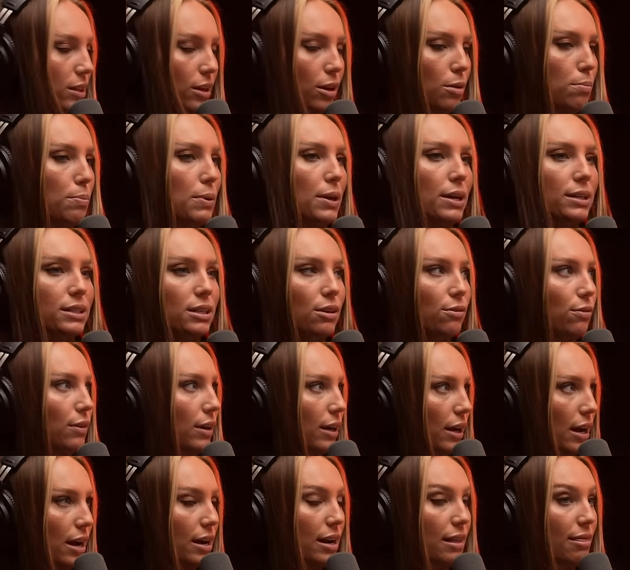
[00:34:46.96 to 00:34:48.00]
it could be a
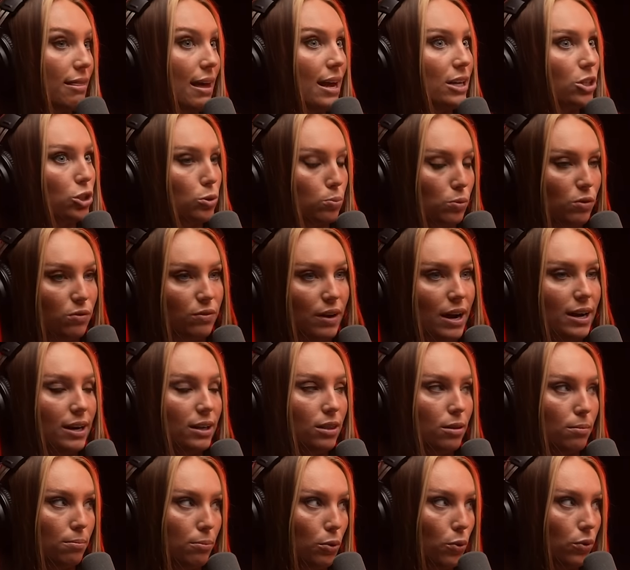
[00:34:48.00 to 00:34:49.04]
different gun and they just
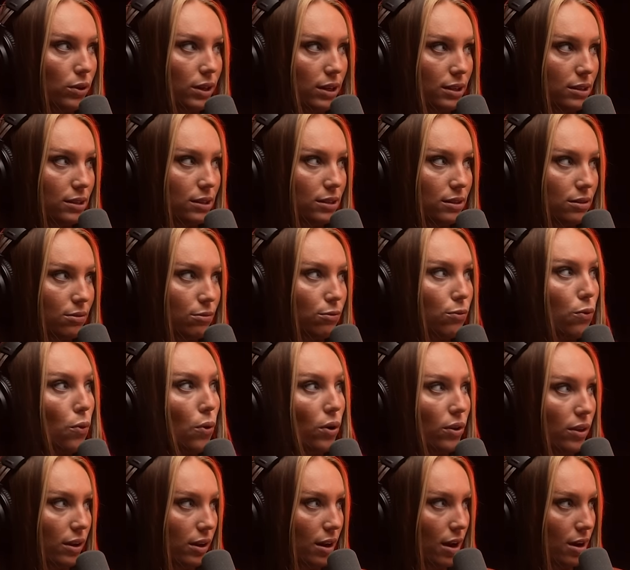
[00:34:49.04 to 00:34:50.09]
provided the bullets
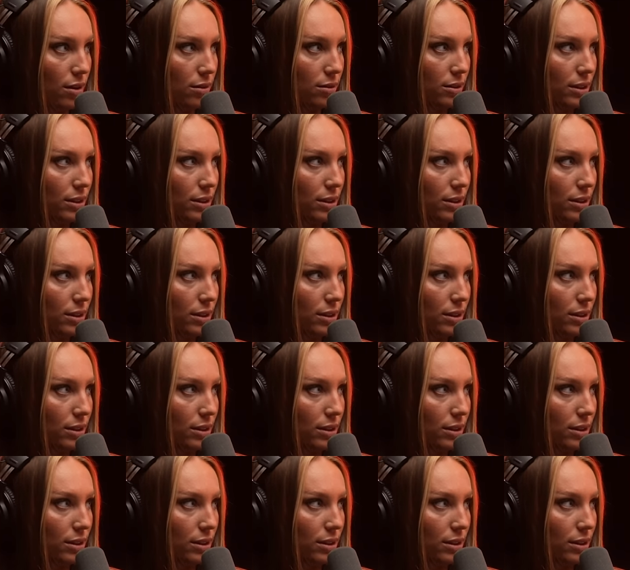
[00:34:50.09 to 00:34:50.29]
for the gun.